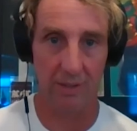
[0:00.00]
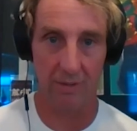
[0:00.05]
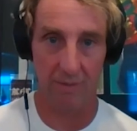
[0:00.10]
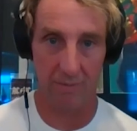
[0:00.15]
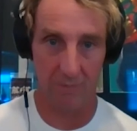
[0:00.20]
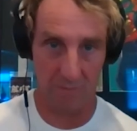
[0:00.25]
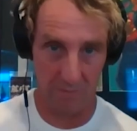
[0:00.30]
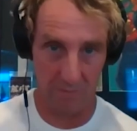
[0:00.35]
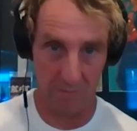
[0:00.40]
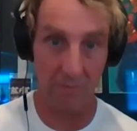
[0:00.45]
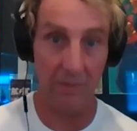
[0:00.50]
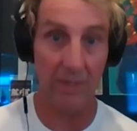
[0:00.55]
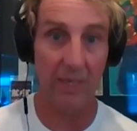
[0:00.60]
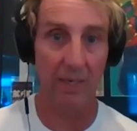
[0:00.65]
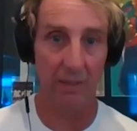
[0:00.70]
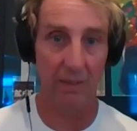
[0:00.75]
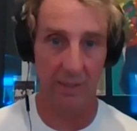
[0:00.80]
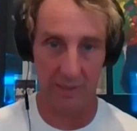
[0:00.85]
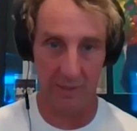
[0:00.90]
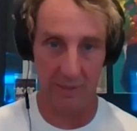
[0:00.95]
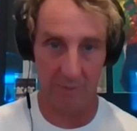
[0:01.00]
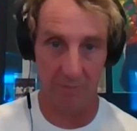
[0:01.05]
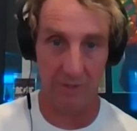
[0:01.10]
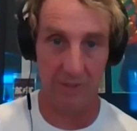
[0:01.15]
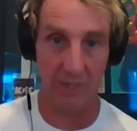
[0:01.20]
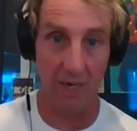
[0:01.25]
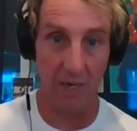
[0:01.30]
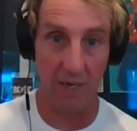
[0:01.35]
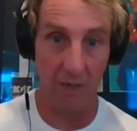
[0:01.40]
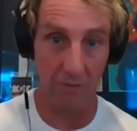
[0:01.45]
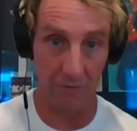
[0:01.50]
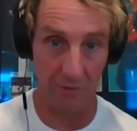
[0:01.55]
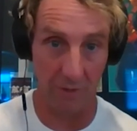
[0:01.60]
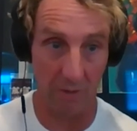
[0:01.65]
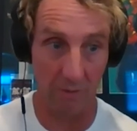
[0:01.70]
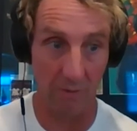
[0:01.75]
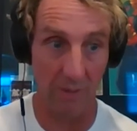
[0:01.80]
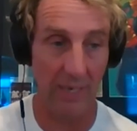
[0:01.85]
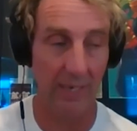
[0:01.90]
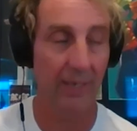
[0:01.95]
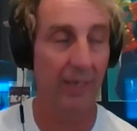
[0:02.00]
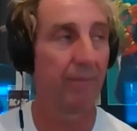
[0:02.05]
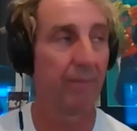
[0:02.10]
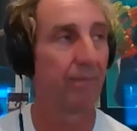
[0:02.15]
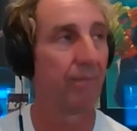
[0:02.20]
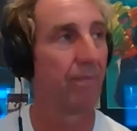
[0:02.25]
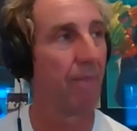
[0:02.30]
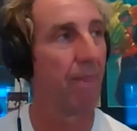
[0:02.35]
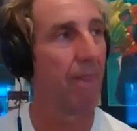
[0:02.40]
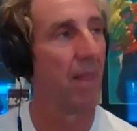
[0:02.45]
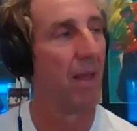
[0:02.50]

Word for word: They're healing themselves already.